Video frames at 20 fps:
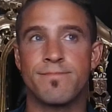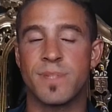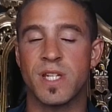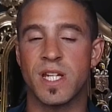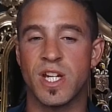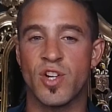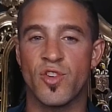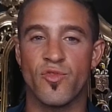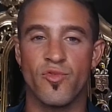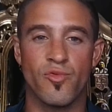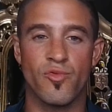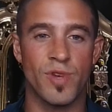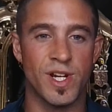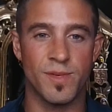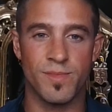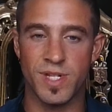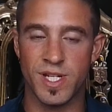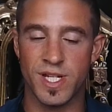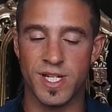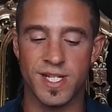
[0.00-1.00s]

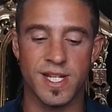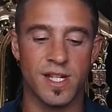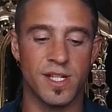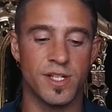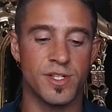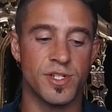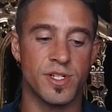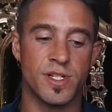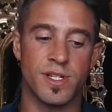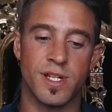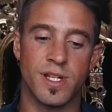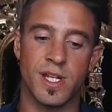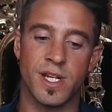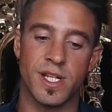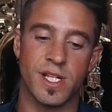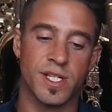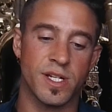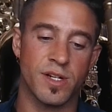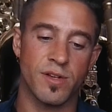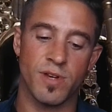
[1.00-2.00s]
incredibly intelligent, and
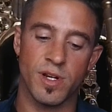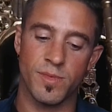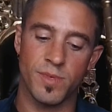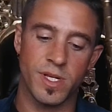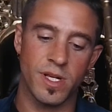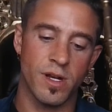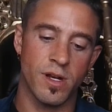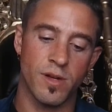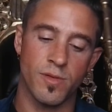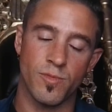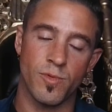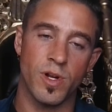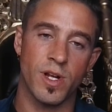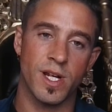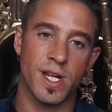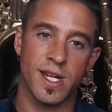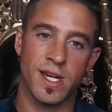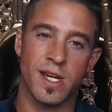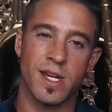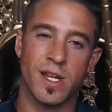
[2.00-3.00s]
he's incredibly
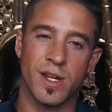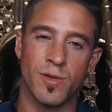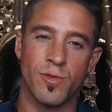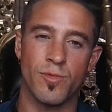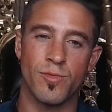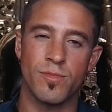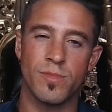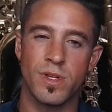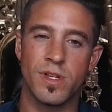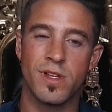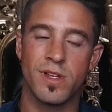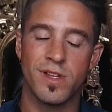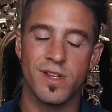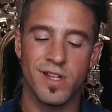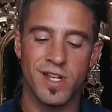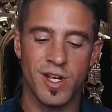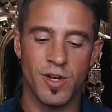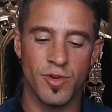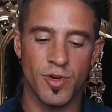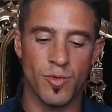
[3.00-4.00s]
hardworking, and he'll
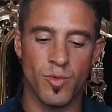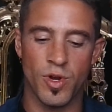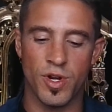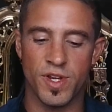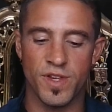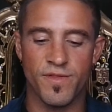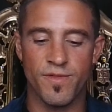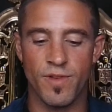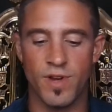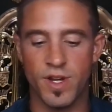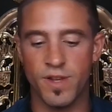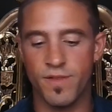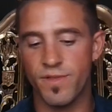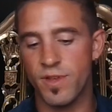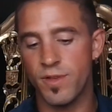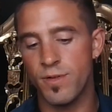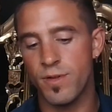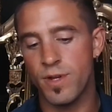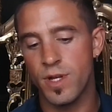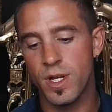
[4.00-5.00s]
do wonders for any of
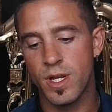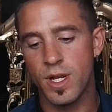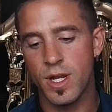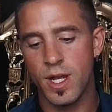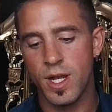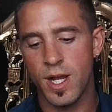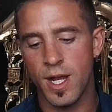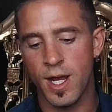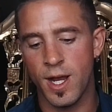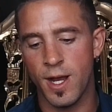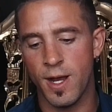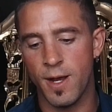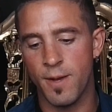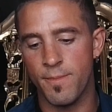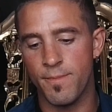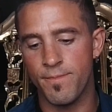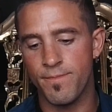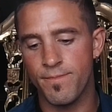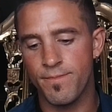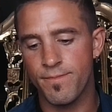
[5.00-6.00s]
you.
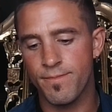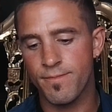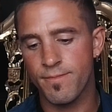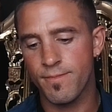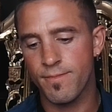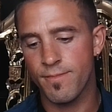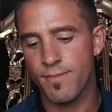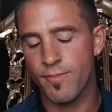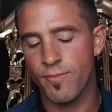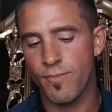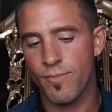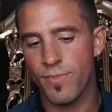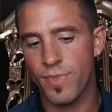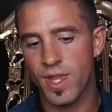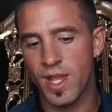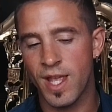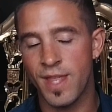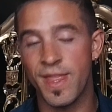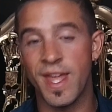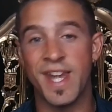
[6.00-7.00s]
Um,
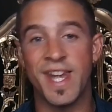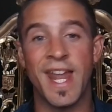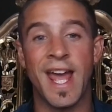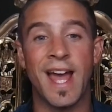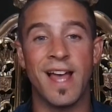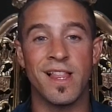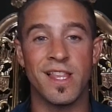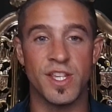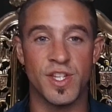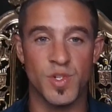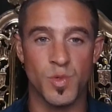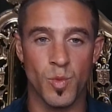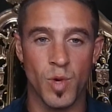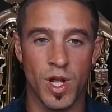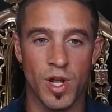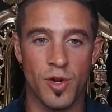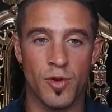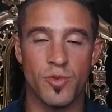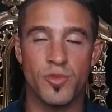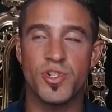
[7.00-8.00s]
and then Natalie as
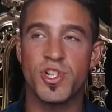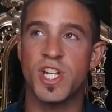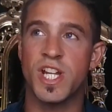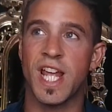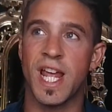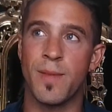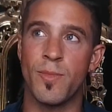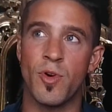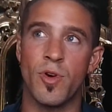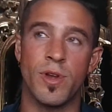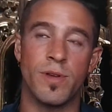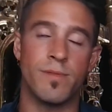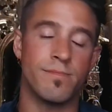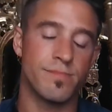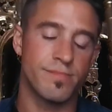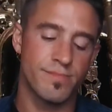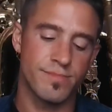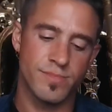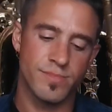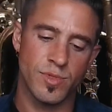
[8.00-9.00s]
well. She came on
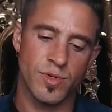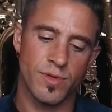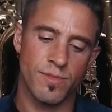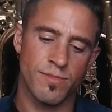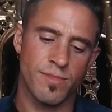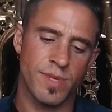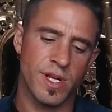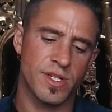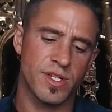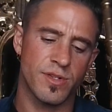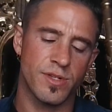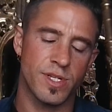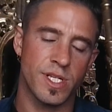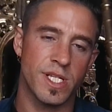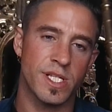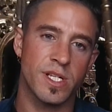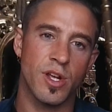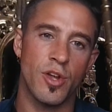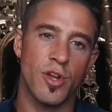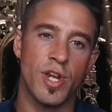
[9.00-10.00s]
about 2
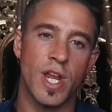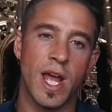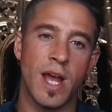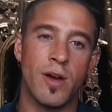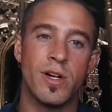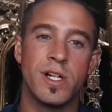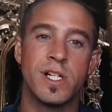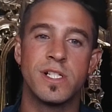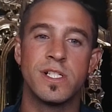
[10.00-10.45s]
years ago now.